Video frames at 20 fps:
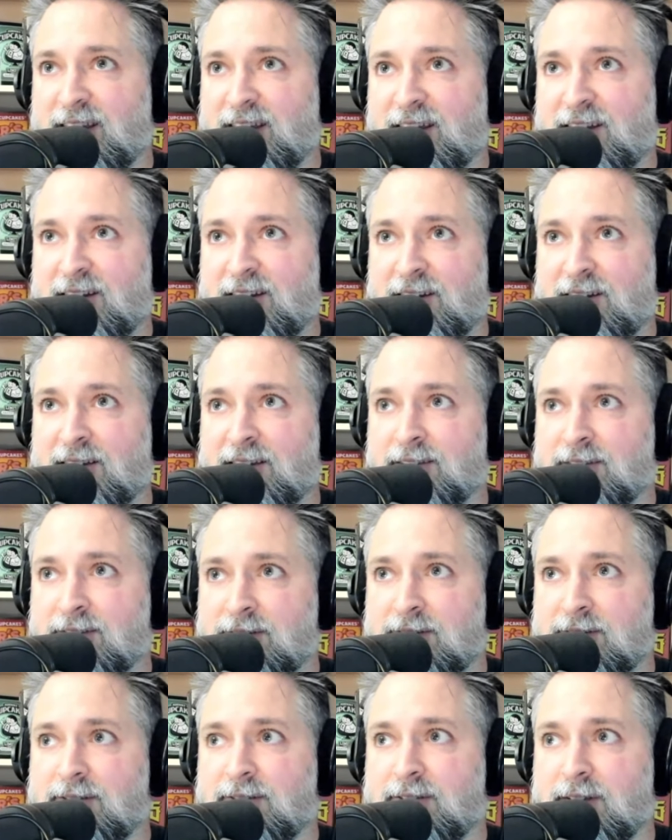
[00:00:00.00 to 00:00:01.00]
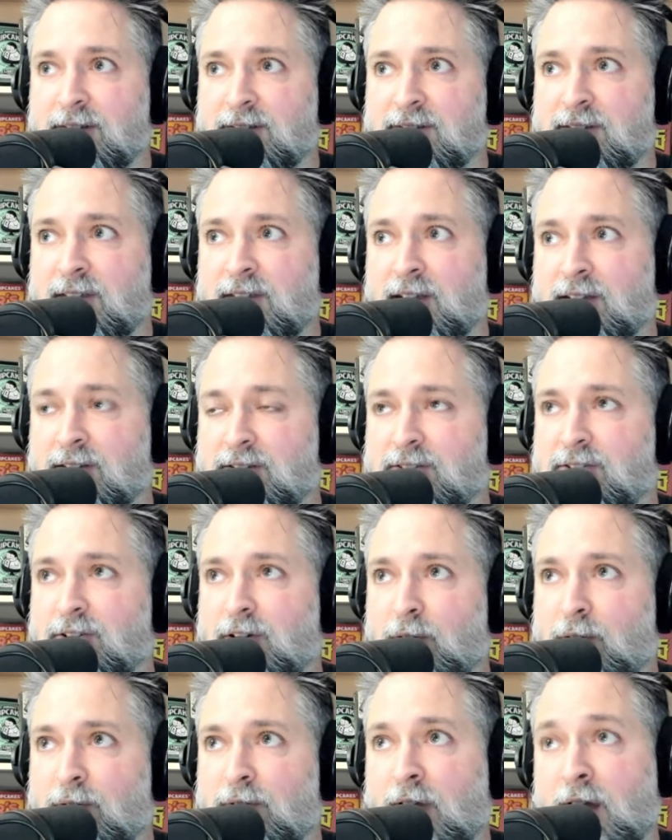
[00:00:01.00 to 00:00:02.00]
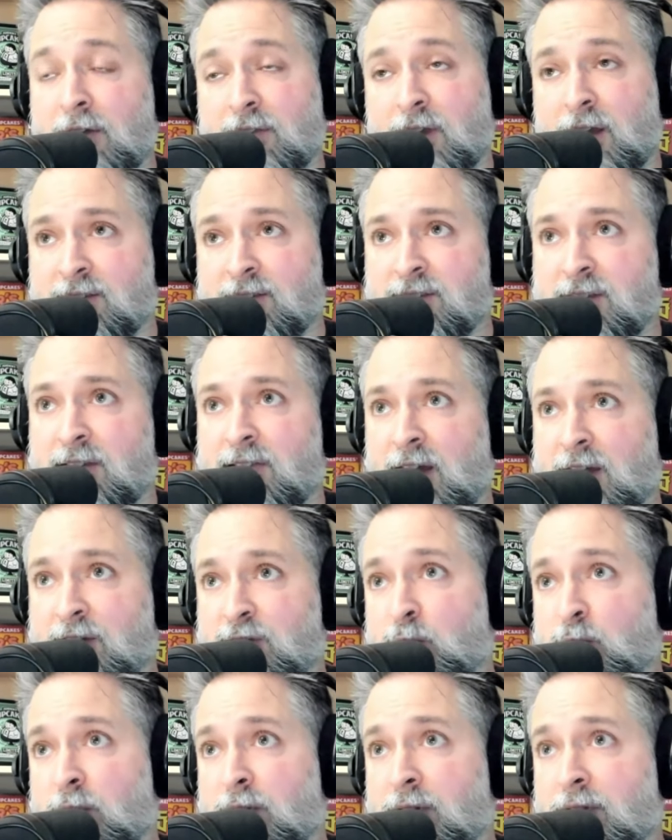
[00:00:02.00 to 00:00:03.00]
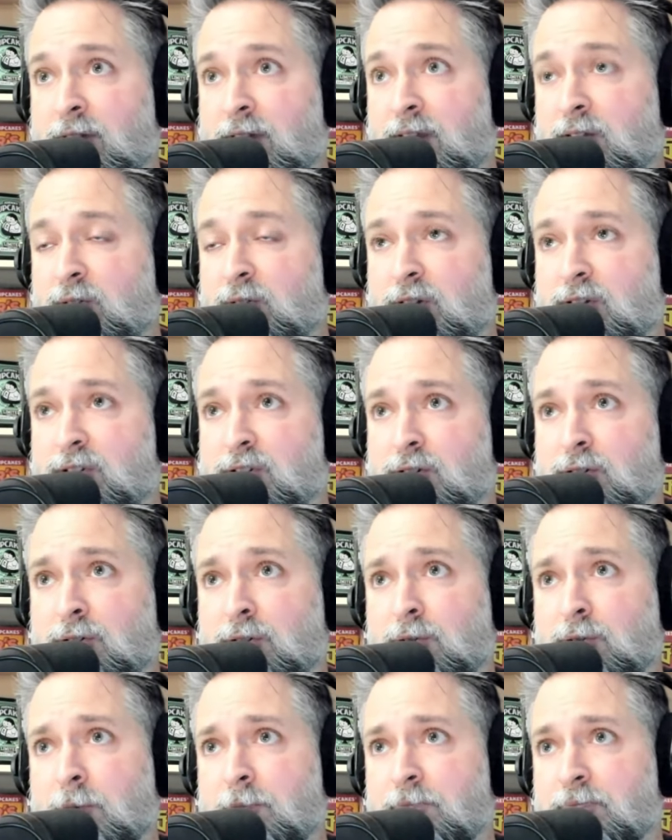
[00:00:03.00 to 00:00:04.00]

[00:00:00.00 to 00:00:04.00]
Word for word: It is this. So I'd say that's one thing you could do.